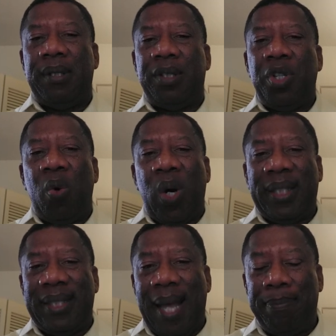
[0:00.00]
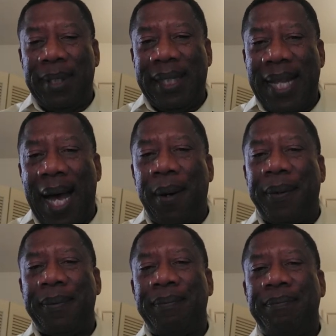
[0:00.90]
So what is happening
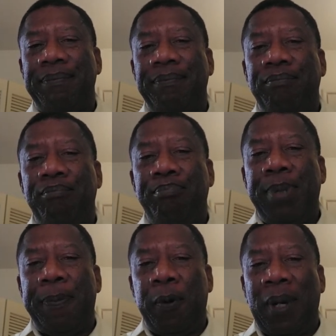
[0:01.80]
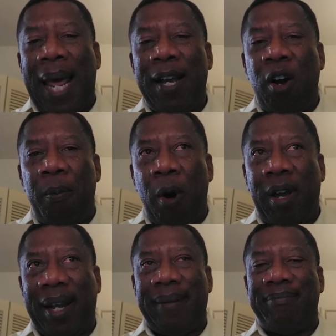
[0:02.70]
now? People like
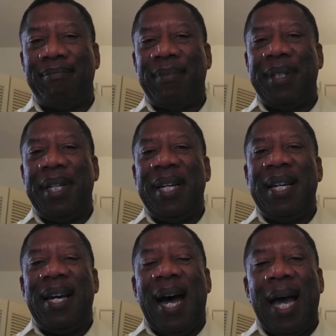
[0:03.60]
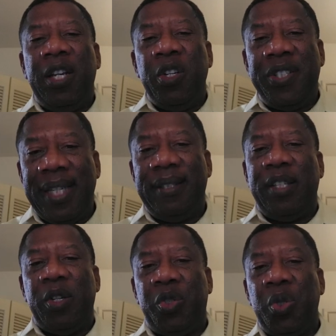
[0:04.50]
Omokri are using
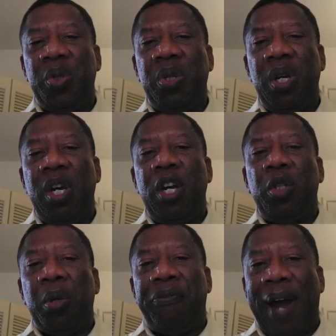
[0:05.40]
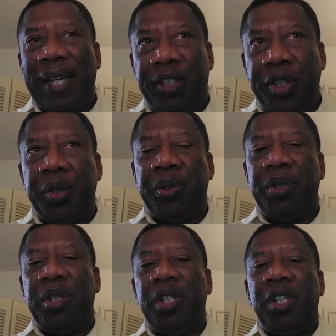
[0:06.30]
the Osu to fight you,
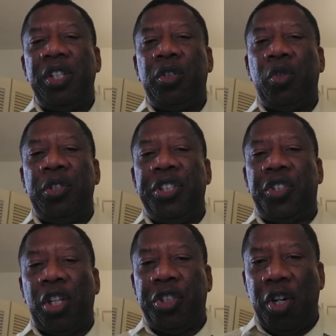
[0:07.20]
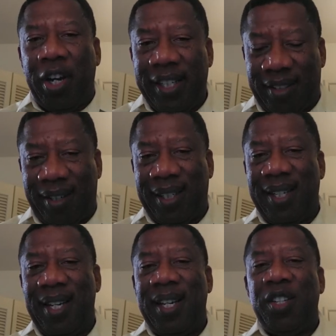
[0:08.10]
to distort your history,
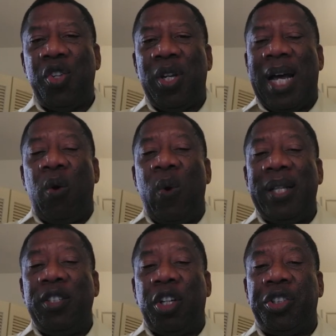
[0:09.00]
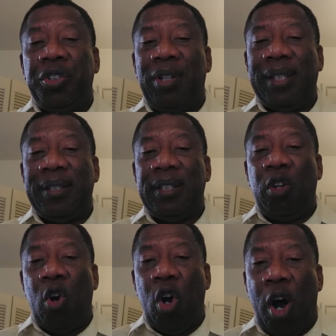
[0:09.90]
so that when your children
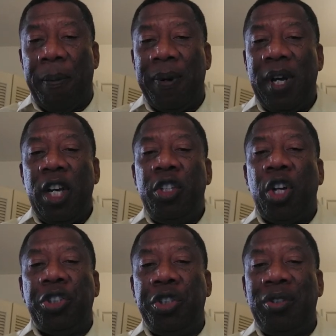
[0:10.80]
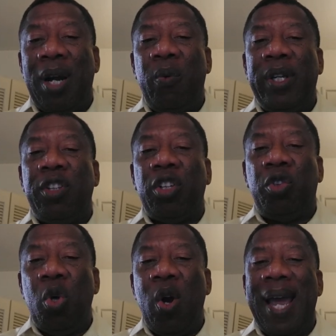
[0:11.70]
grow up, your children will
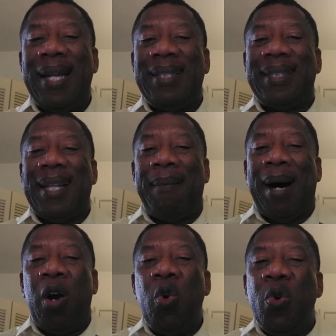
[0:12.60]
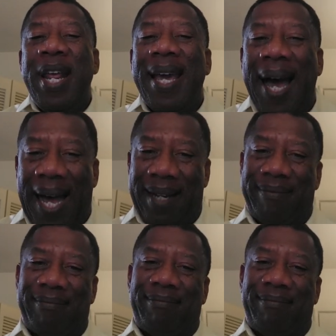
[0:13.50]
not know anything about who they are.